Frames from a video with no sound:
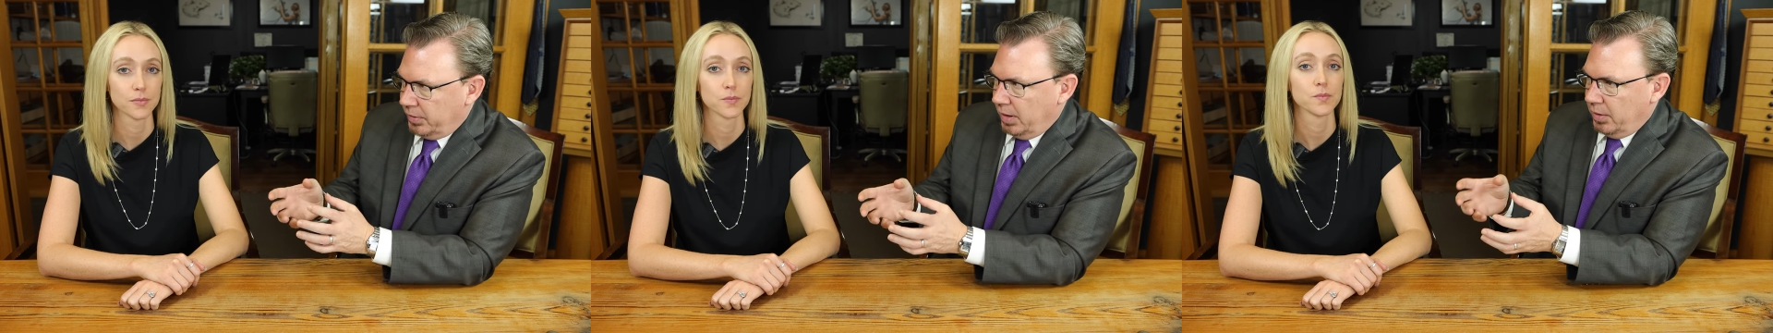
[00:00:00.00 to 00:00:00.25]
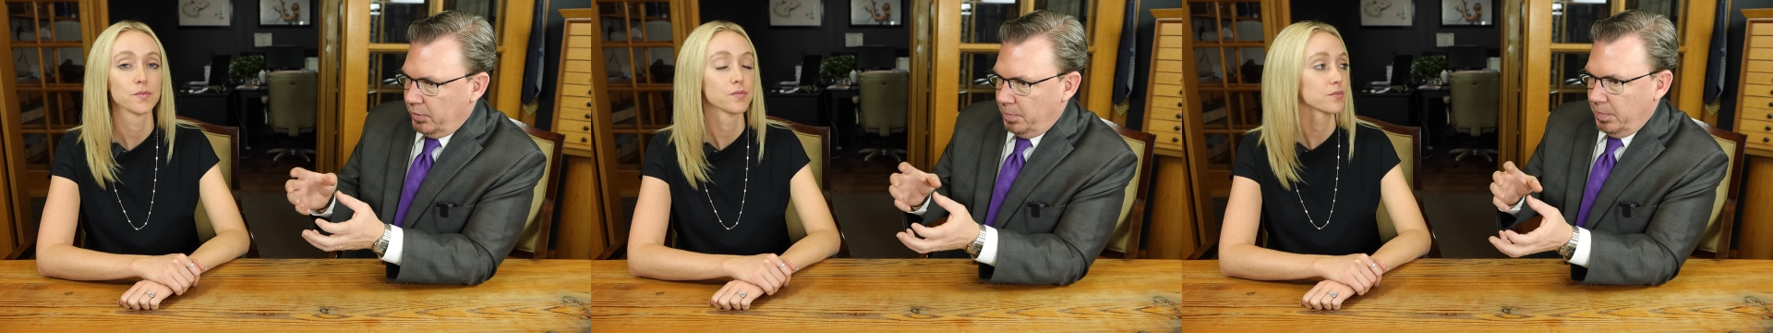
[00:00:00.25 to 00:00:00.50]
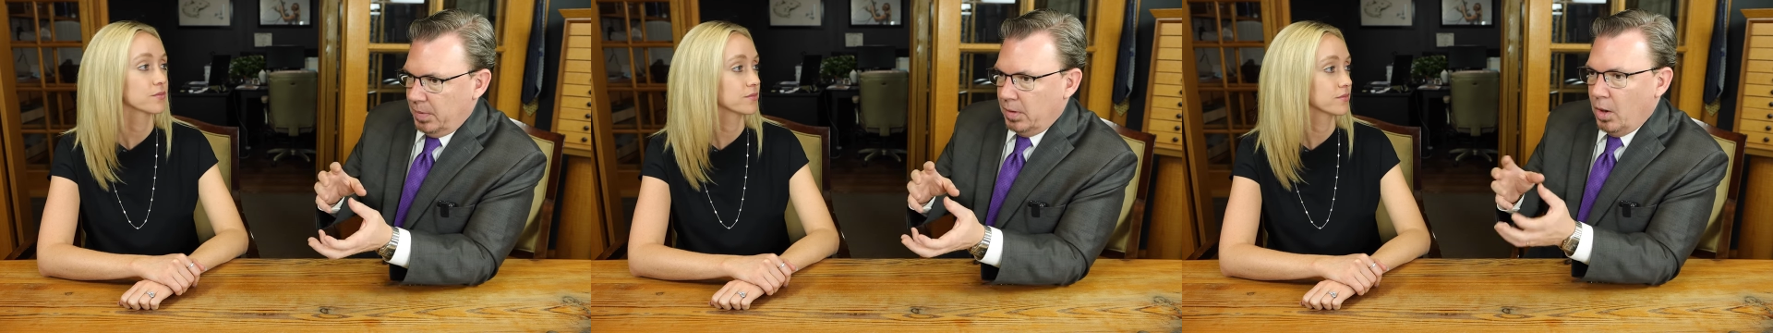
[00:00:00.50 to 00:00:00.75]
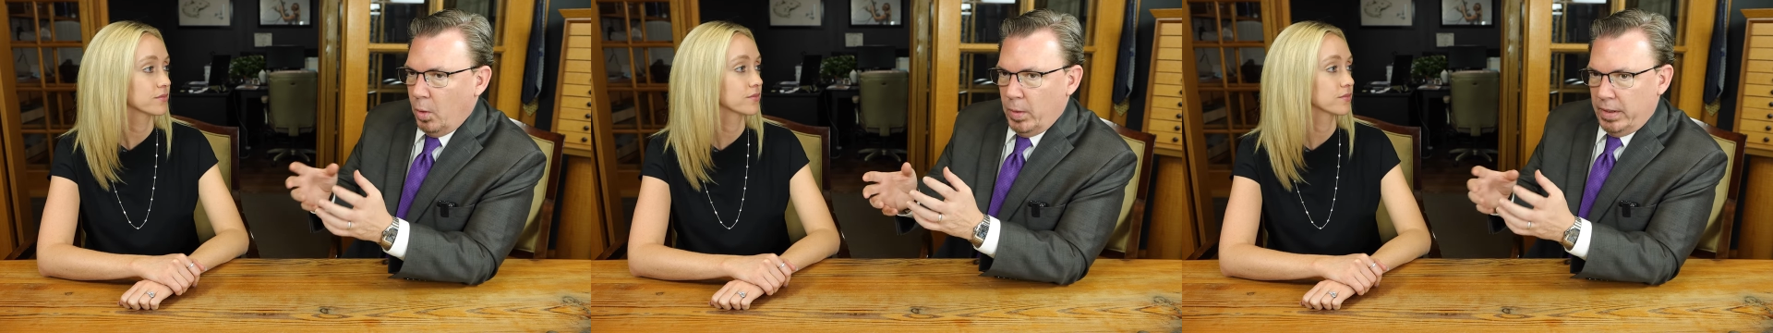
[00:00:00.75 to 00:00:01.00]
Speaker 1: it does
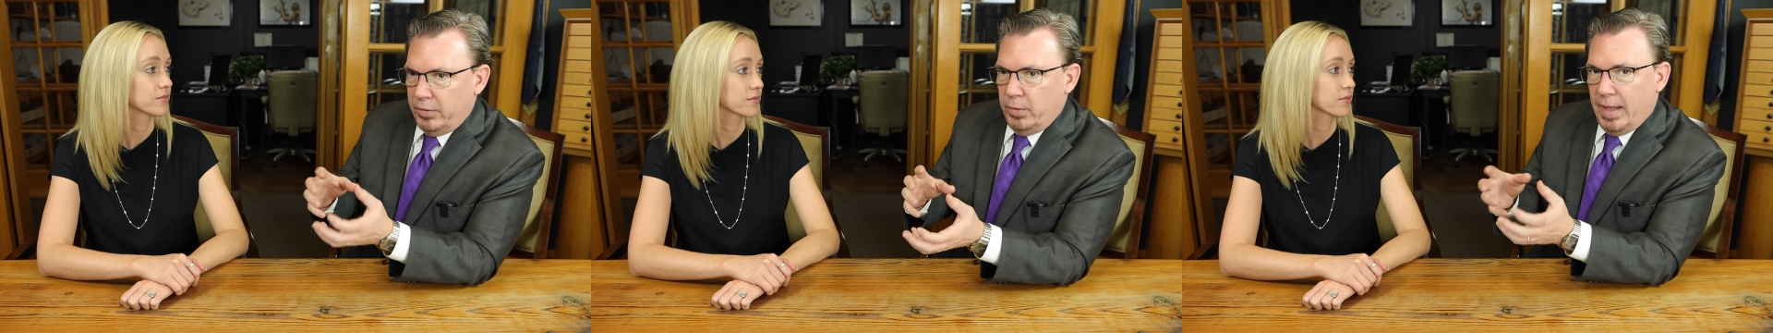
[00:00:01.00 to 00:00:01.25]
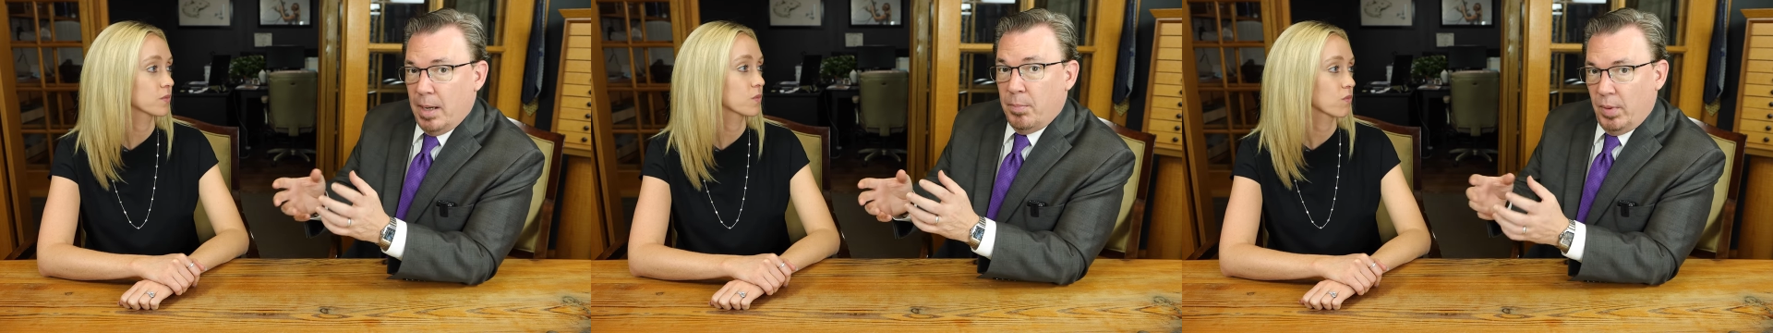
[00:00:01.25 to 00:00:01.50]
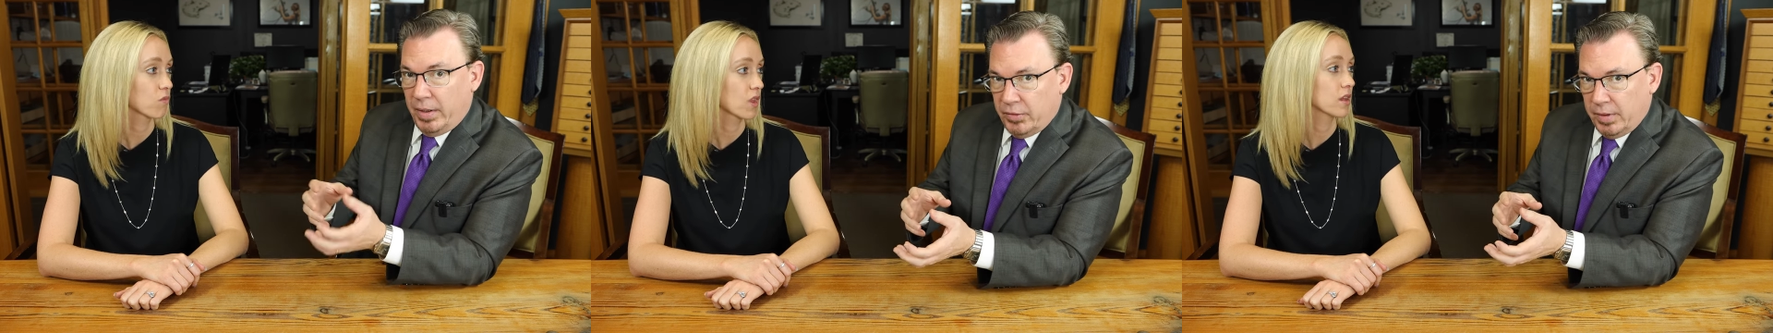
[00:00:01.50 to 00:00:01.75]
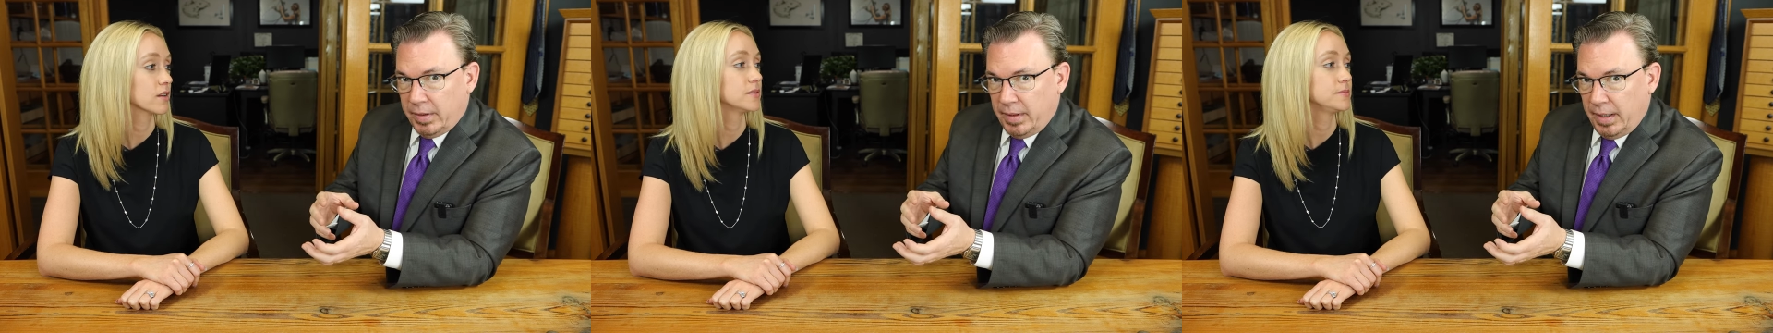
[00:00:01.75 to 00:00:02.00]
go into that
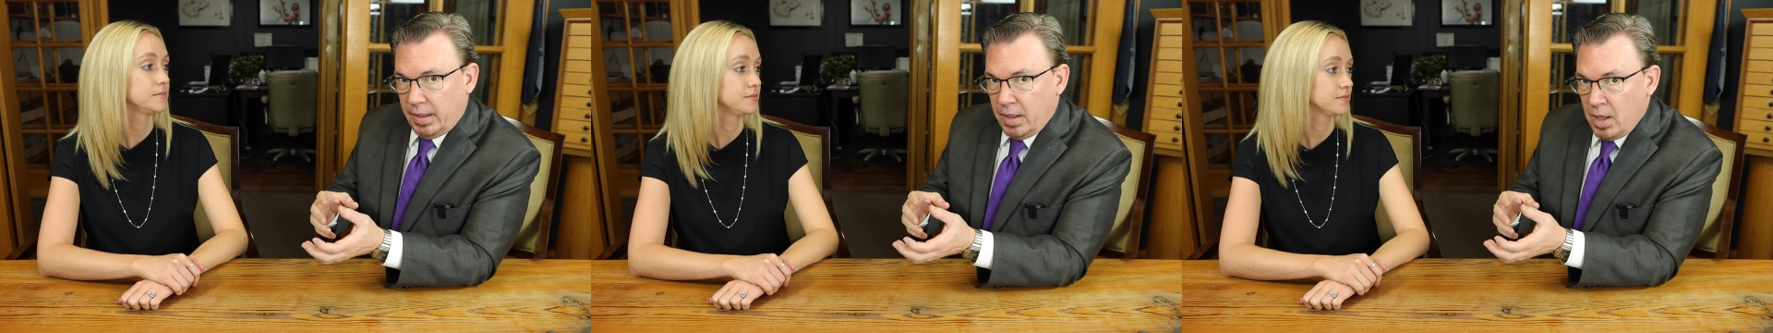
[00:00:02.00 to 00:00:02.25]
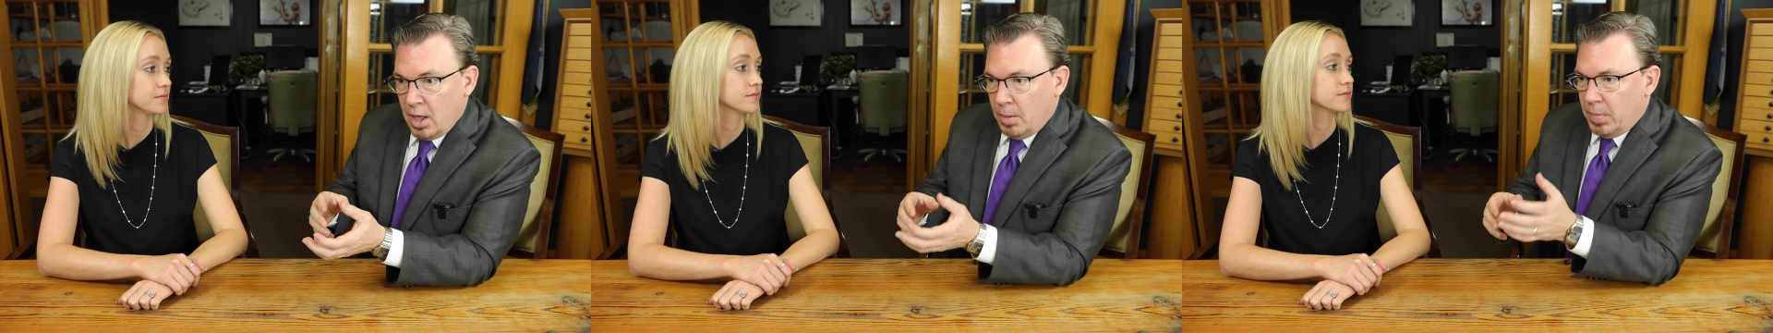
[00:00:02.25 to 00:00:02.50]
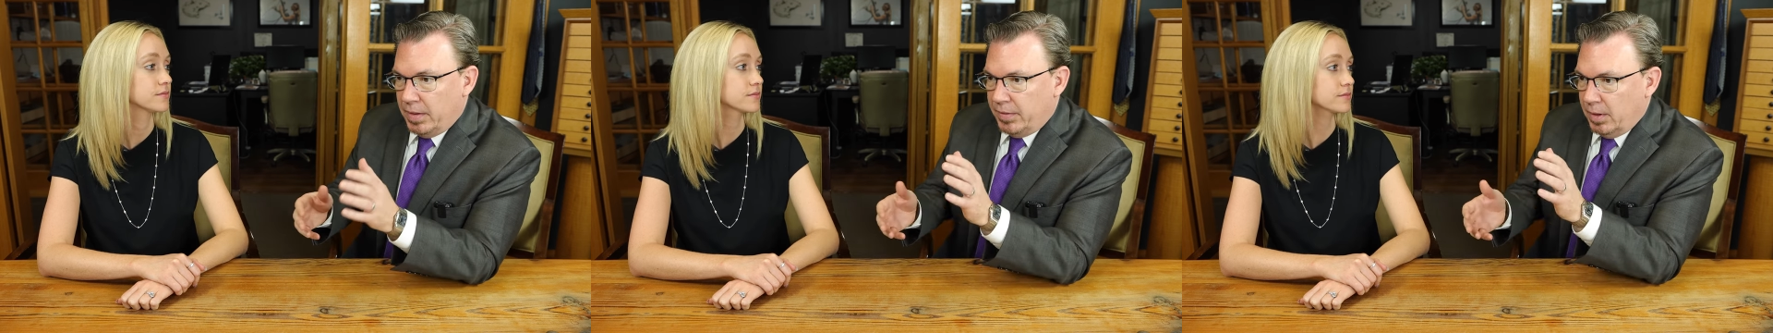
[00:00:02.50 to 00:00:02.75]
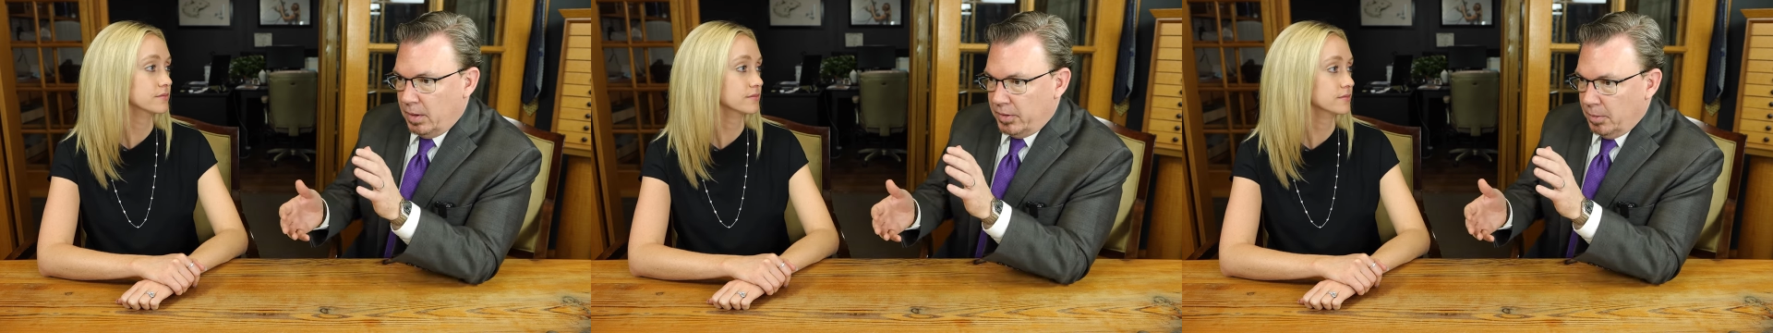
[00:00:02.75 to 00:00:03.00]
bracelet thing. But
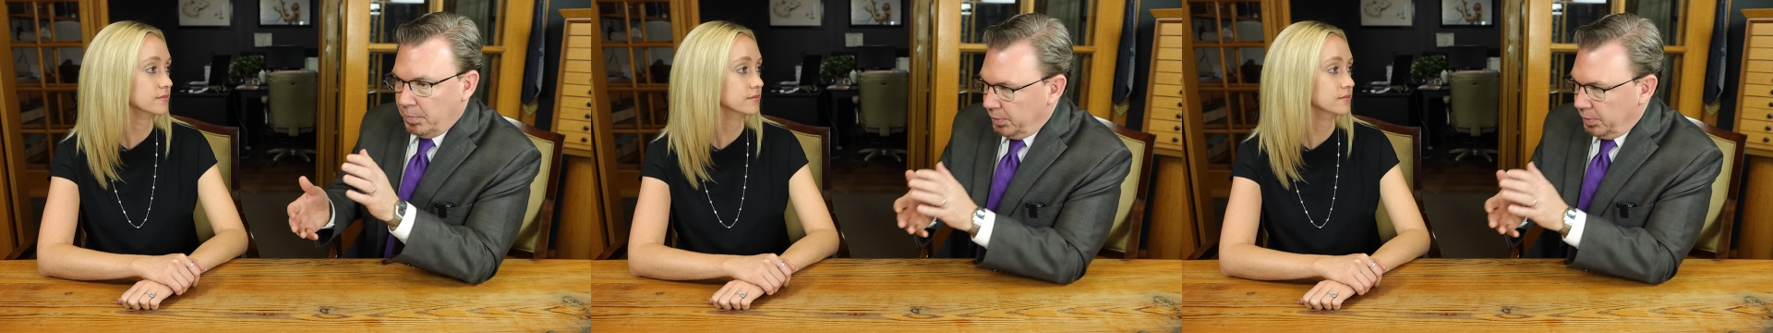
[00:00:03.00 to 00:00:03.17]
the the